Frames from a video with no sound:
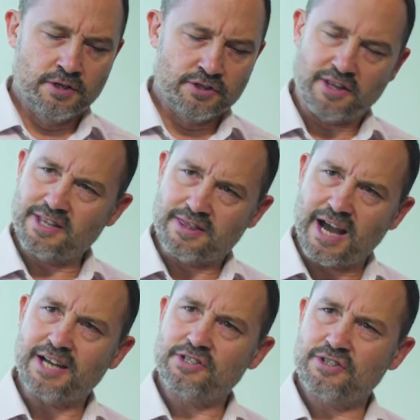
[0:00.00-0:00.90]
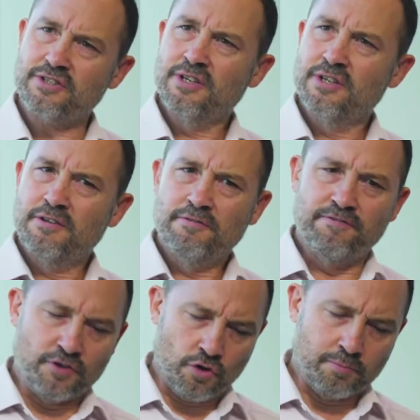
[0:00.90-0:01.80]
So I think that's
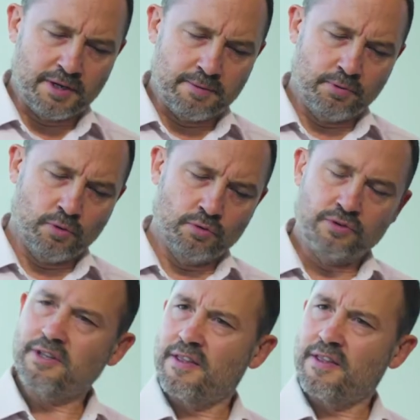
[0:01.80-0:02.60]
phenomenally important.